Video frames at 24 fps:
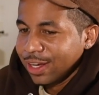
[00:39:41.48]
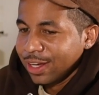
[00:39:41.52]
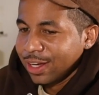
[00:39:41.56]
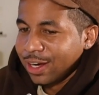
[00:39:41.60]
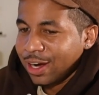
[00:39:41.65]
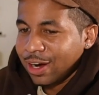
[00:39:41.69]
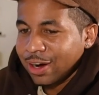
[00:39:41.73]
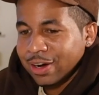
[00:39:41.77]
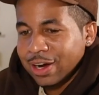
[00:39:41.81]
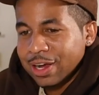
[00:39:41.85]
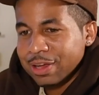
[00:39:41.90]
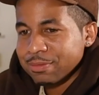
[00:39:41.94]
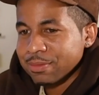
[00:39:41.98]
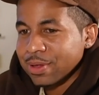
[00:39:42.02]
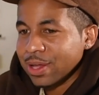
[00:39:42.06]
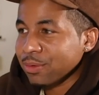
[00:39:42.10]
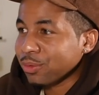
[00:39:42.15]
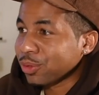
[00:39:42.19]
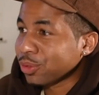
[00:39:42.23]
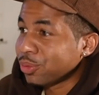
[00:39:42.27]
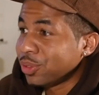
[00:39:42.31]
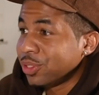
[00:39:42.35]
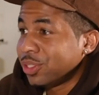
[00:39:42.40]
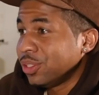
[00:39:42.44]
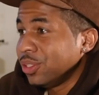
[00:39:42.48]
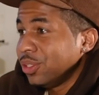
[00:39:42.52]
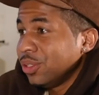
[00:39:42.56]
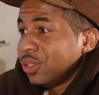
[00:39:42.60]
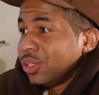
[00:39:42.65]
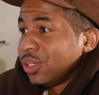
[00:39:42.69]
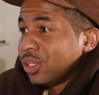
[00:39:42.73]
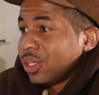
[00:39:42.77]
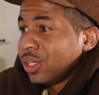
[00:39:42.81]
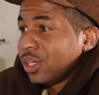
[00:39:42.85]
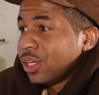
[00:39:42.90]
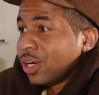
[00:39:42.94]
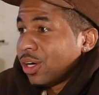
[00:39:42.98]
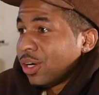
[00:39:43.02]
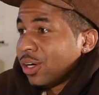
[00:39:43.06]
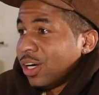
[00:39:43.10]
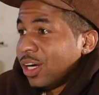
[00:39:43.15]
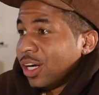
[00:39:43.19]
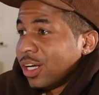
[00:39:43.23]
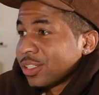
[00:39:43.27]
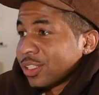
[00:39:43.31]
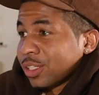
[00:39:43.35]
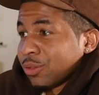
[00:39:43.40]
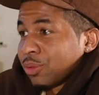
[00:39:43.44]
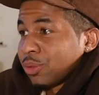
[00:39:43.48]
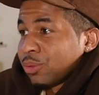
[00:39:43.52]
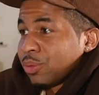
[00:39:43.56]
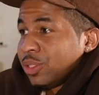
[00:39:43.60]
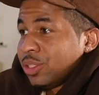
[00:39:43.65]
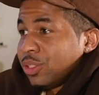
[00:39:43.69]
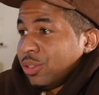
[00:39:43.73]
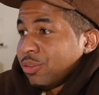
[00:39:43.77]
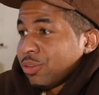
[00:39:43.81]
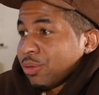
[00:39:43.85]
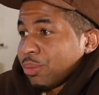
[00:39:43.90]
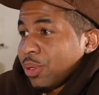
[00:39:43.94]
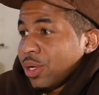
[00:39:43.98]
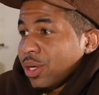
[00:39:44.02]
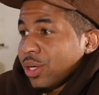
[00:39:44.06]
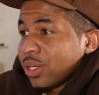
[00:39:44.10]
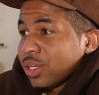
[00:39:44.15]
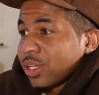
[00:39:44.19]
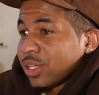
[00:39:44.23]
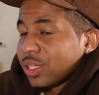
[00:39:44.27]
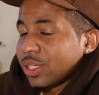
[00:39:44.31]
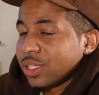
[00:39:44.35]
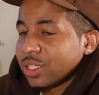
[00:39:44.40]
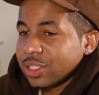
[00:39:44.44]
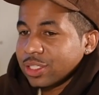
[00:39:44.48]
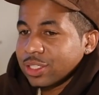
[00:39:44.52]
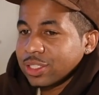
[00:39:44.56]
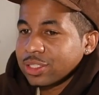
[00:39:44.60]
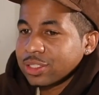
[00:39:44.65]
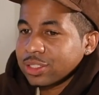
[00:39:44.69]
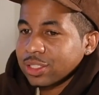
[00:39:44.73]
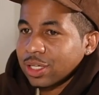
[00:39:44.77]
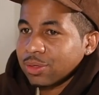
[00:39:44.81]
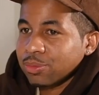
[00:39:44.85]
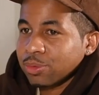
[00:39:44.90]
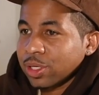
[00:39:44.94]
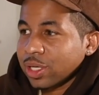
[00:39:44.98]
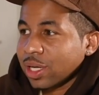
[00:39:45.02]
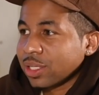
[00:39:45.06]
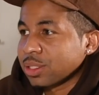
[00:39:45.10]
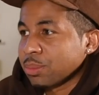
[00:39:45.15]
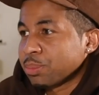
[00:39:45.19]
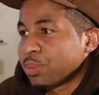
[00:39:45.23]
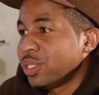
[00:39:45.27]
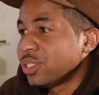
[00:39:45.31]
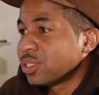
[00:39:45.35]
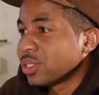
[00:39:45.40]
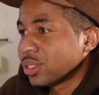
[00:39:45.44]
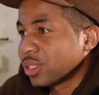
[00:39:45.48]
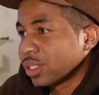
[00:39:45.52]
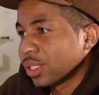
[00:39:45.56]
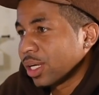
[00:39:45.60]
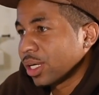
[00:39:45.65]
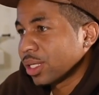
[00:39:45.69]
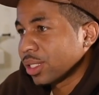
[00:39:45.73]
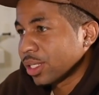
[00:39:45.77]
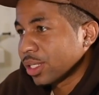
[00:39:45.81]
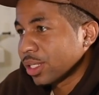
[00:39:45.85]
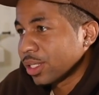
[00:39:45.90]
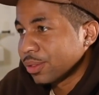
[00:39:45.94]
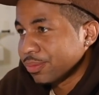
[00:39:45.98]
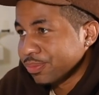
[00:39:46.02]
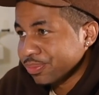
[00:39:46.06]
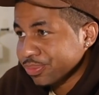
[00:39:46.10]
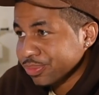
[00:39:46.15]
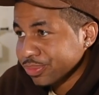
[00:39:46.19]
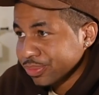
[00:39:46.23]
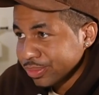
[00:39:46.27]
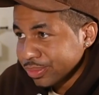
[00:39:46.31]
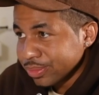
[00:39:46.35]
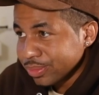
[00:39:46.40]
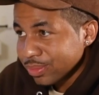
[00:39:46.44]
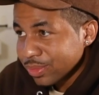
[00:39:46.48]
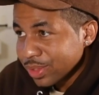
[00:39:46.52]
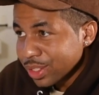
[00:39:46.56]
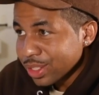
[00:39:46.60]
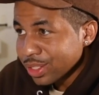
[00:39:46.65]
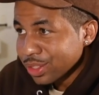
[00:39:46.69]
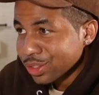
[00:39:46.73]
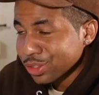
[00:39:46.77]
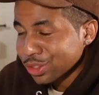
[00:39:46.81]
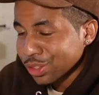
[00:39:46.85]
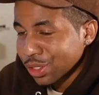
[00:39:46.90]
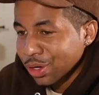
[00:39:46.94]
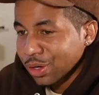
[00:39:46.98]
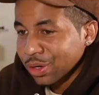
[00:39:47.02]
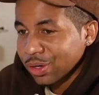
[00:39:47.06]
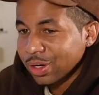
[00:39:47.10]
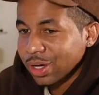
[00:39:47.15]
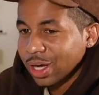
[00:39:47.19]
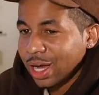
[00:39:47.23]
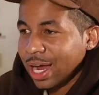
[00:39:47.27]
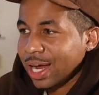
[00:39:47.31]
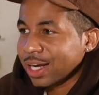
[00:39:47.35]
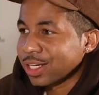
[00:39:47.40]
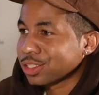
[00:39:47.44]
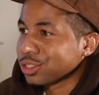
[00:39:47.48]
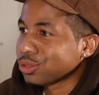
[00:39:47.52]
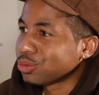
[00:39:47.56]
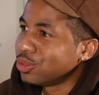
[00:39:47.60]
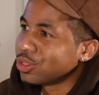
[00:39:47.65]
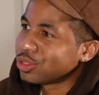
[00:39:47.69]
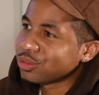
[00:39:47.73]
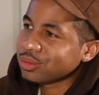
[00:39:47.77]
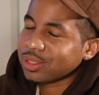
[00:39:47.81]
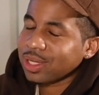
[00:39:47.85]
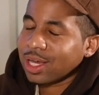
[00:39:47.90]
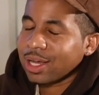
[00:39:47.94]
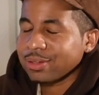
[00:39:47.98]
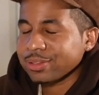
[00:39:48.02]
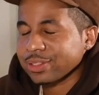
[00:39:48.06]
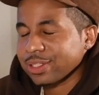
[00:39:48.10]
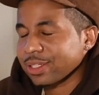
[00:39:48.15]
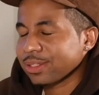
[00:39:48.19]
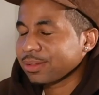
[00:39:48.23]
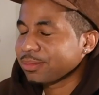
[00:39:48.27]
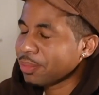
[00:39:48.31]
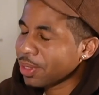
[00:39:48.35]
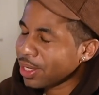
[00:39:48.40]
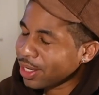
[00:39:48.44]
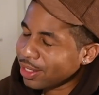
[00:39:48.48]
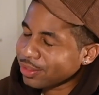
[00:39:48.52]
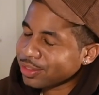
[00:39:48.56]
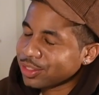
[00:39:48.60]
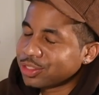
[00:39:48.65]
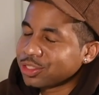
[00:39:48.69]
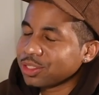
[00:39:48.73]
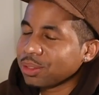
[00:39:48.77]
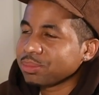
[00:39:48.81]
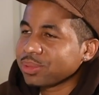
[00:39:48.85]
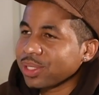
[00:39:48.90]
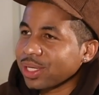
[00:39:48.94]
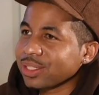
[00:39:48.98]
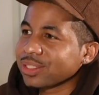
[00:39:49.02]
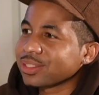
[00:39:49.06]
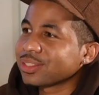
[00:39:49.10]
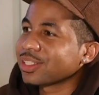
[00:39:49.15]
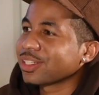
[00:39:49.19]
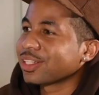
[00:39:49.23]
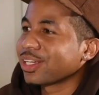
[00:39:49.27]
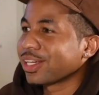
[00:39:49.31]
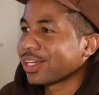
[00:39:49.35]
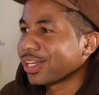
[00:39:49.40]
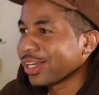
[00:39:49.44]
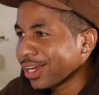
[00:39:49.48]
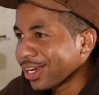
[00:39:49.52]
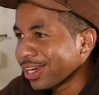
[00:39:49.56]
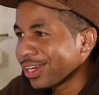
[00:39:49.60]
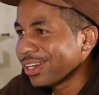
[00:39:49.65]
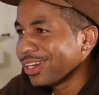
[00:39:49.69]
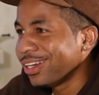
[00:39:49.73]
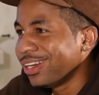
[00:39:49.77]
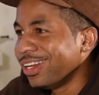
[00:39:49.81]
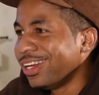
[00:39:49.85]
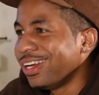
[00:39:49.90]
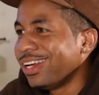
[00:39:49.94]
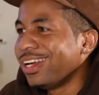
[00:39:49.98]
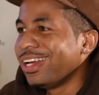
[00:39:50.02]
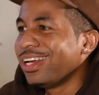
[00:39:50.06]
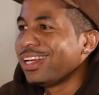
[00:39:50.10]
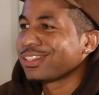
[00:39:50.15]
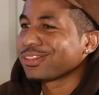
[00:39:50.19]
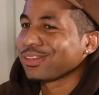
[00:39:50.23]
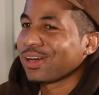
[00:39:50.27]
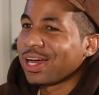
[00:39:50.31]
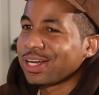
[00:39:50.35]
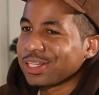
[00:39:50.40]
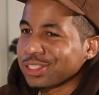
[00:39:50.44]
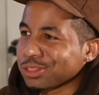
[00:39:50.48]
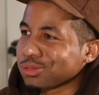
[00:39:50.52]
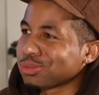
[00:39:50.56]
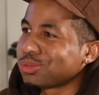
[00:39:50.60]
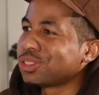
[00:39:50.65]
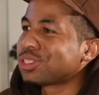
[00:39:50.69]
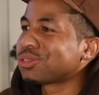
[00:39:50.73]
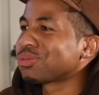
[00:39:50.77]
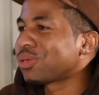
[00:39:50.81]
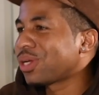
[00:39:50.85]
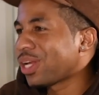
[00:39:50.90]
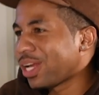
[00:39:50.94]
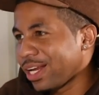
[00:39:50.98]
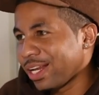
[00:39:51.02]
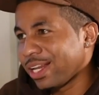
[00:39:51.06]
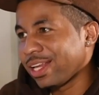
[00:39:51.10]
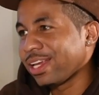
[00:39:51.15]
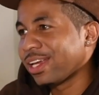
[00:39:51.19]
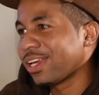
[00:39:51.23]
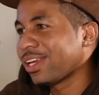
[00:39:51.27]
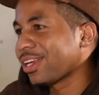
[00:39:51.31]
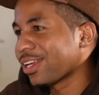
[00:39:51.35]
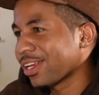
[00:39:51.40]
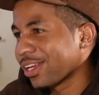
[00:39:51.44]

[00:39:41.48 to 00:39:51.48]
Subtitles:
"All right, man, what do we do?" You know, I was like, "What do we do from here?" He's like, "We're gonna have to piece it together." So I had to switch. I was like, "Man, I have to jump down this thing again." So I had to switch 180 it.